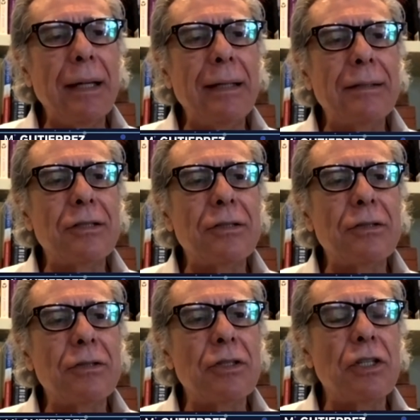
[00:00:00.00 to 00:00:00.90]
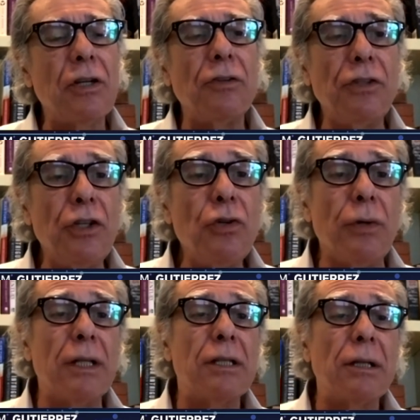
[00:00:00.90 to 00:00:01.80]
it's still
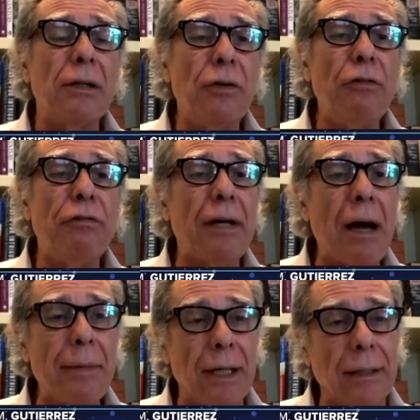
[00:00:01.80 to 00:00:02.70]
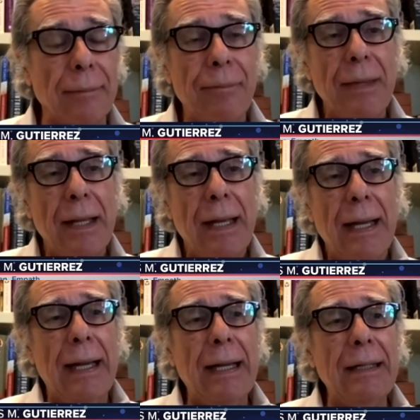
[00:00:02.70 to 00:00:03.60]
new. It's still a new phenomenon.
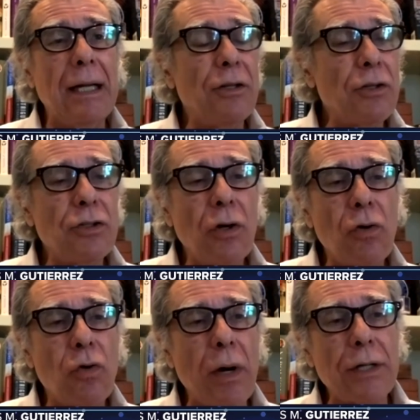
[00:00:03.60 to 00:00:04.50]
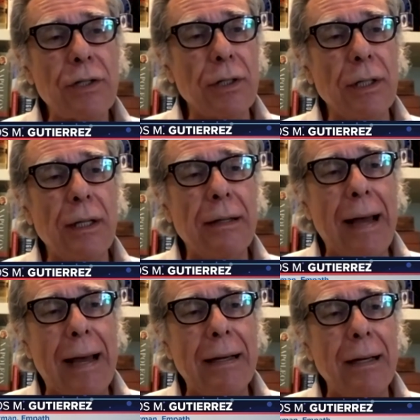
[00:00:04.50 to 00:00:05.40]
And there's no question
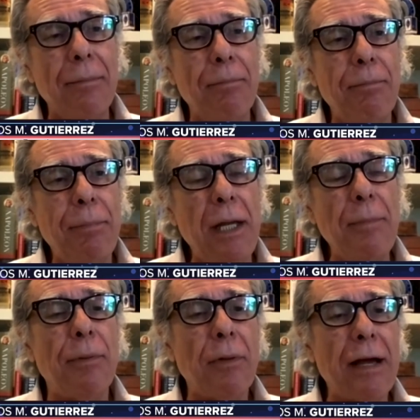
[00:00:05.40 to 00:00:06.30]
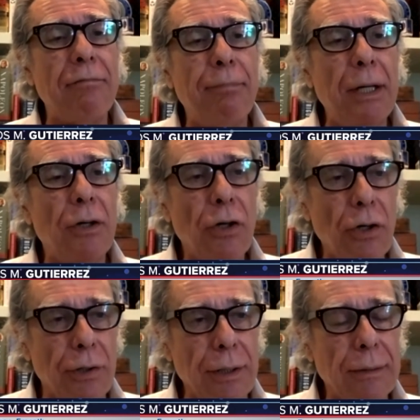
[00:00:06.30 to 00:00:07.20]
that people have been
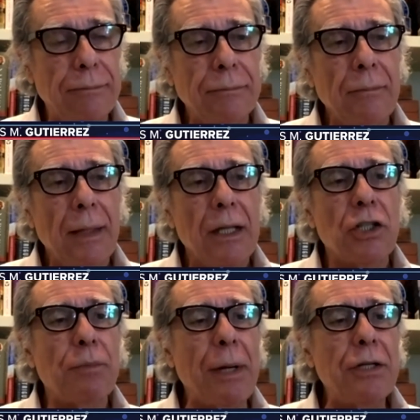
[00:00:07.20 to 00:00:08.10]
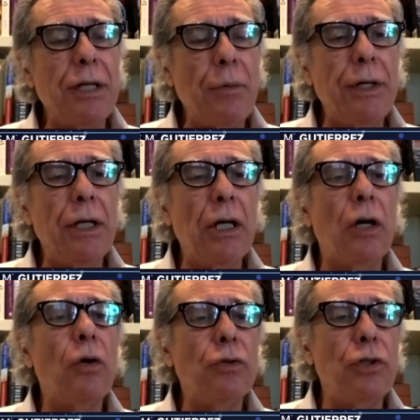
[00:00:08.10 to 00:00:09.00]
hurt. Especially when you
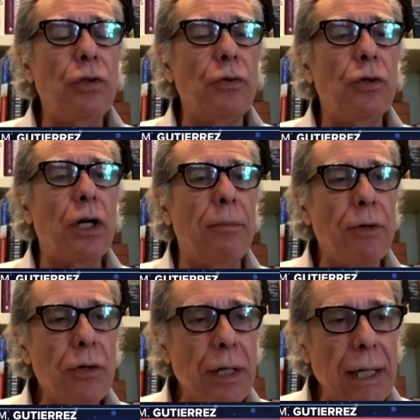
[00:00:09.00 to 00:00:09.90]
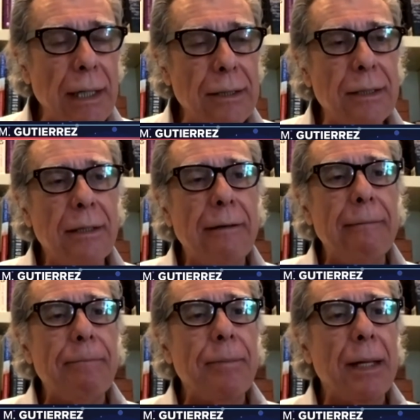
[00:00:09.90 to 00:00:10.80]
go to communities,
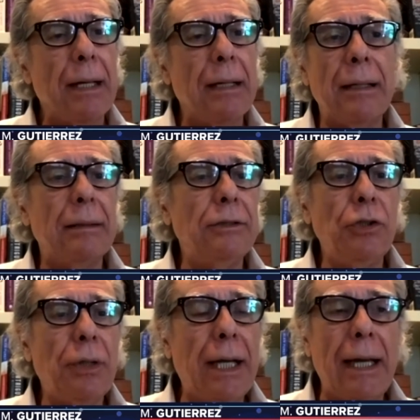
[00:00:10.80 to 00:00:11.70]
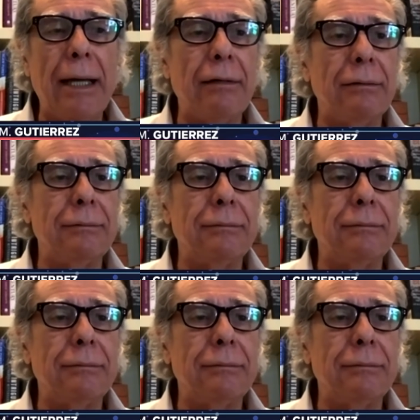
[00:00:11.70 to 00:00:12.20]
you can't